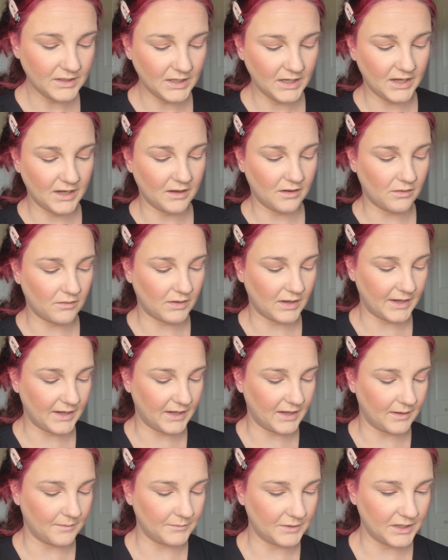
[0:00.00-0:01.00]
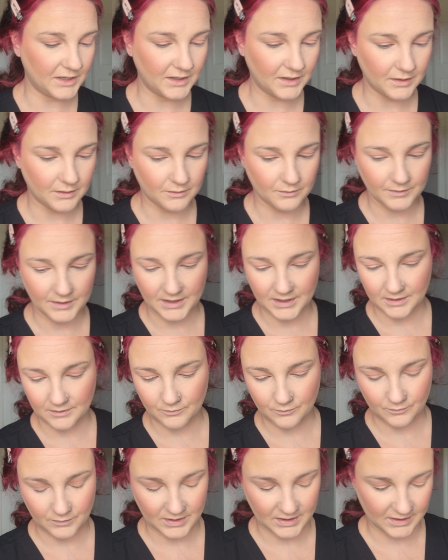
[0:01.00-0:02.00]
Now I am going to go
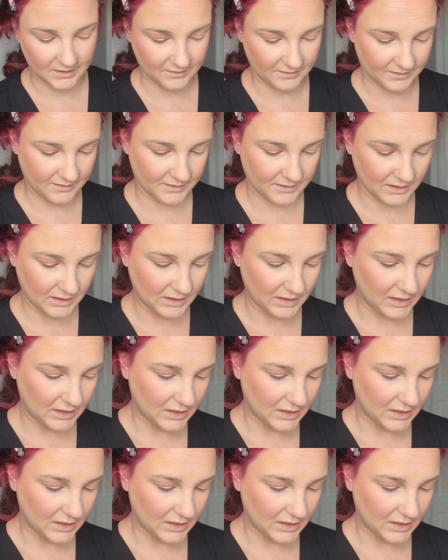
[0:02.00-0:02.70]
in with